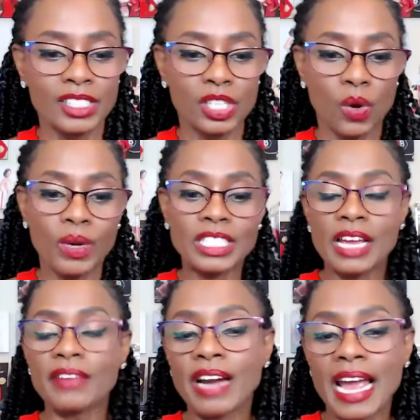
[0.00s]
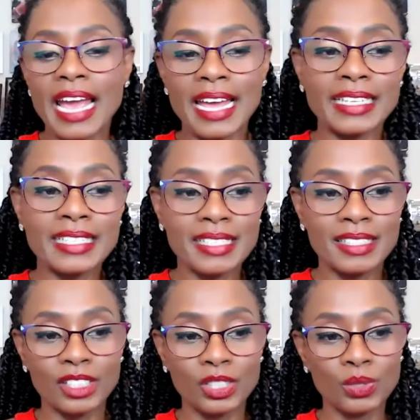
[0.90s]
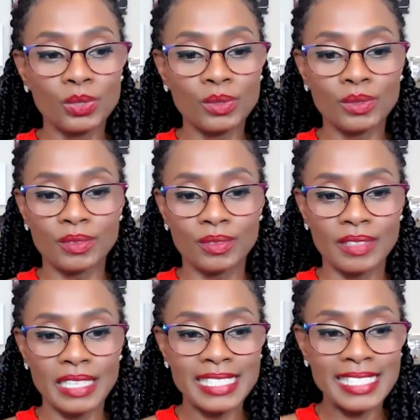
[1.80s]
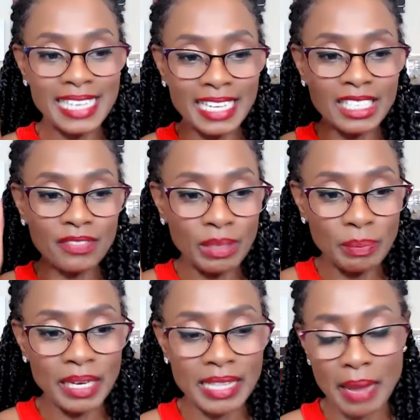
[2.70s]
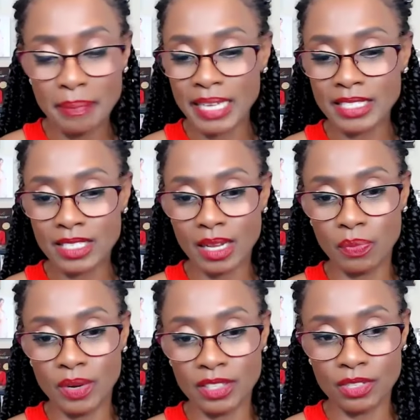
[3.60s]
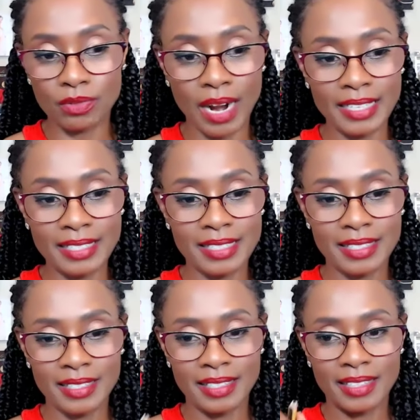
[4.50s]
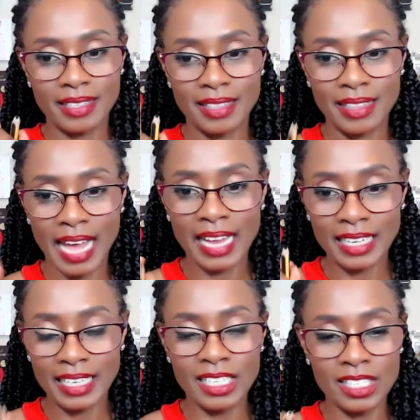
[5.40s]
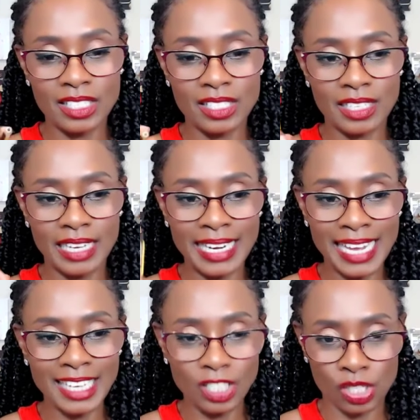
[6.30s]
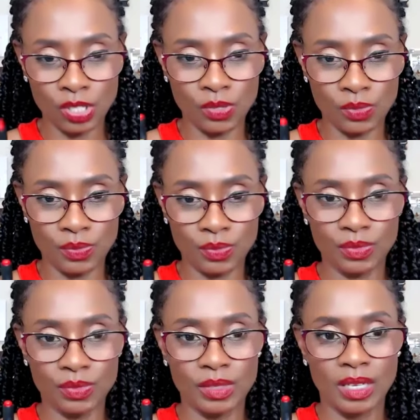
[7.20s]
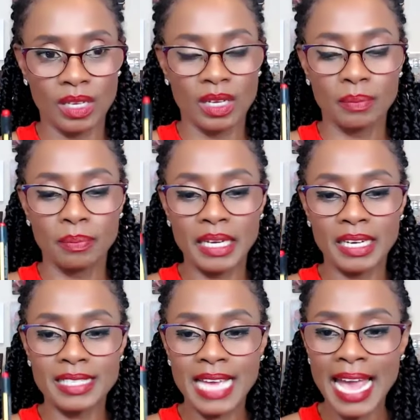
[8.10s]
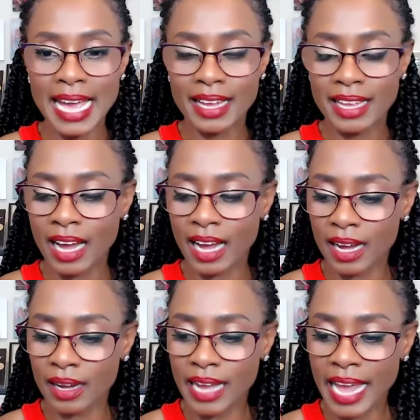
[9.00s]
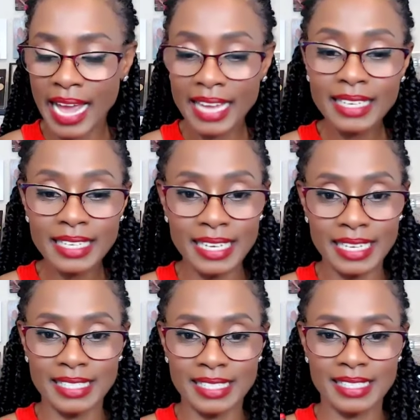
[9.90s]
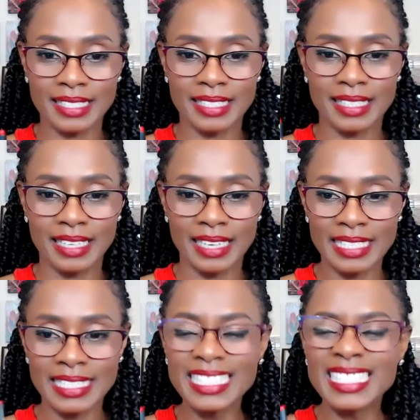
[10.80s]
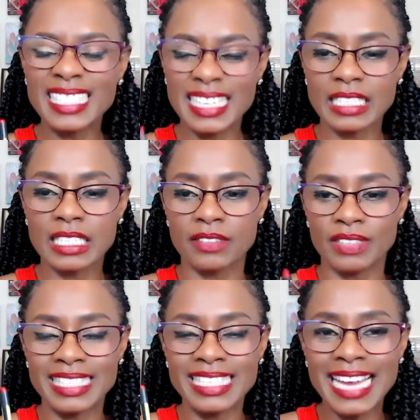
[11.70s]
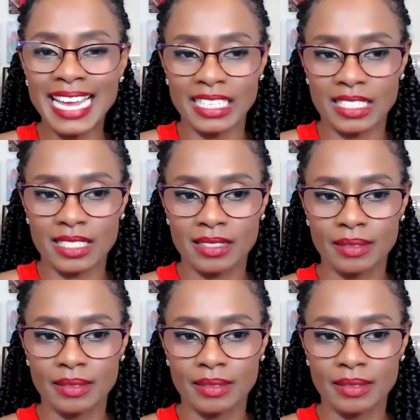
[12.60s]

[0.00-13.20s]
So whichever hand you instinctively pick that pencil up with to write, that is innate to you. Because handedness is instinctive, it's innate.